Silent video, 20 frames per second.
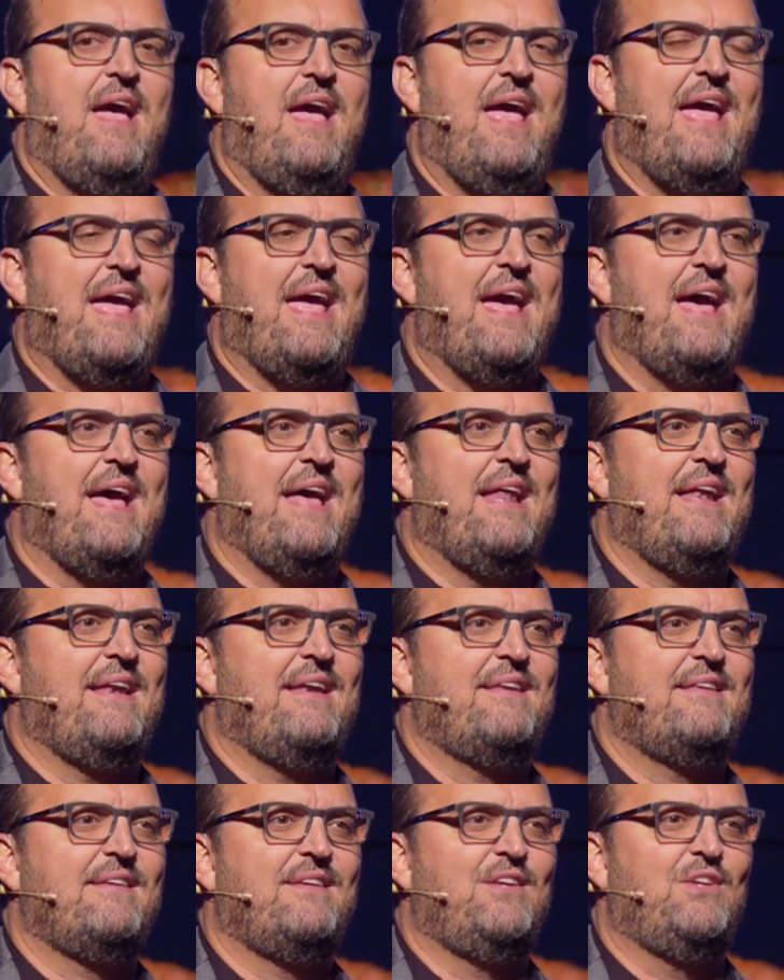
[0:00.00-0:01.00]

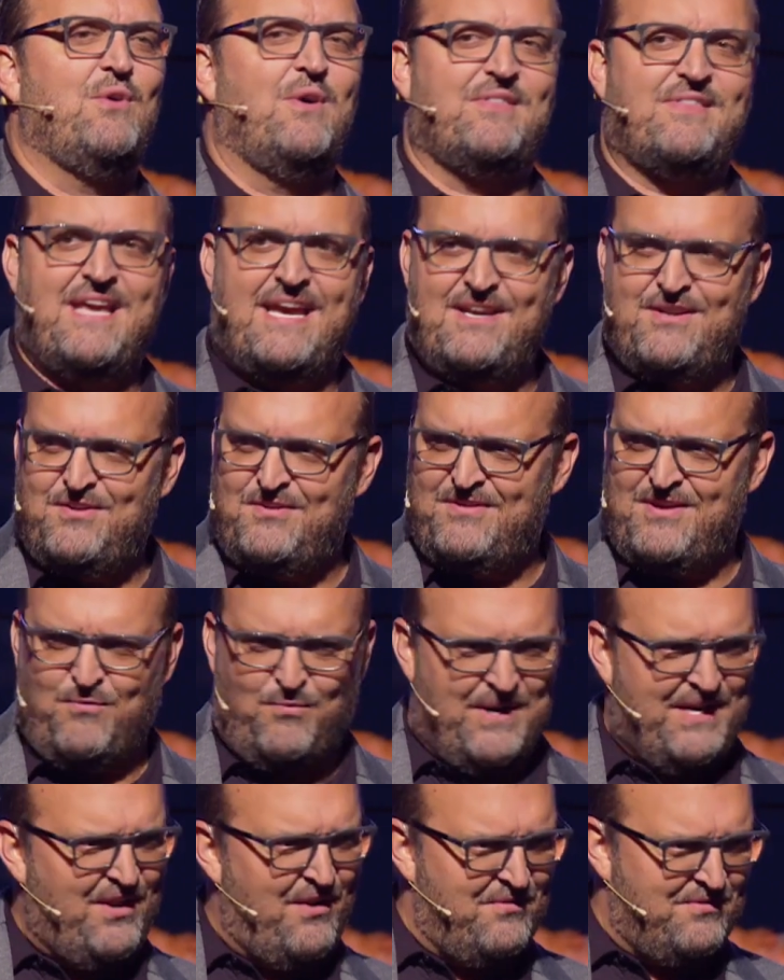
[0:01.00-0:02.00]
And you know what they do that
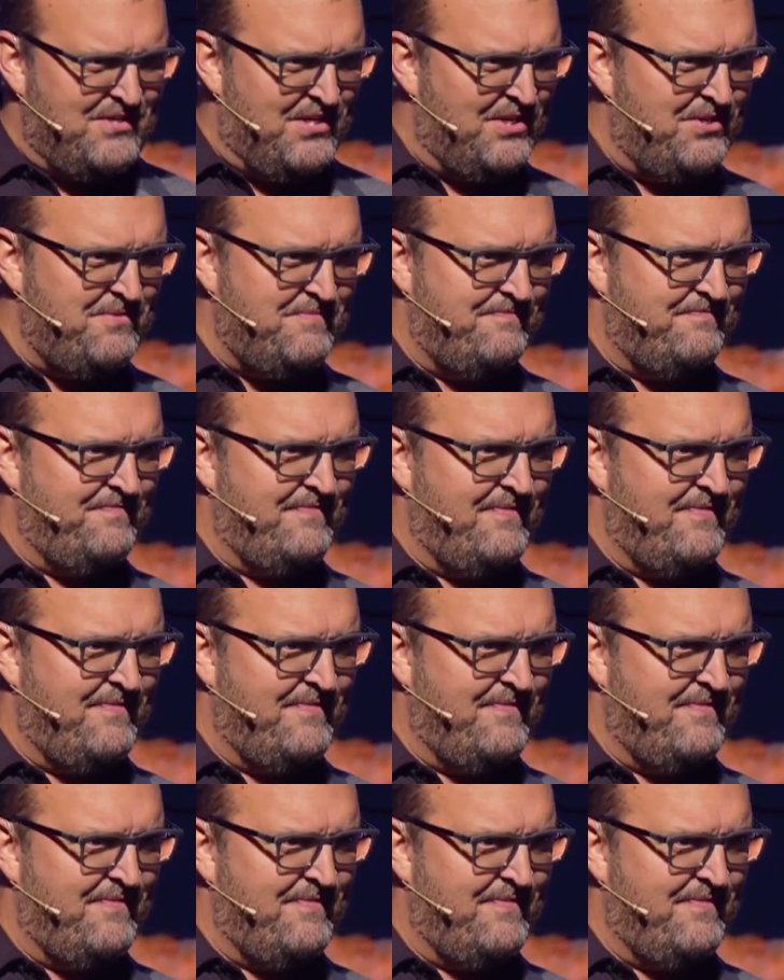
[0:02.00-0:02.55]
we don't do?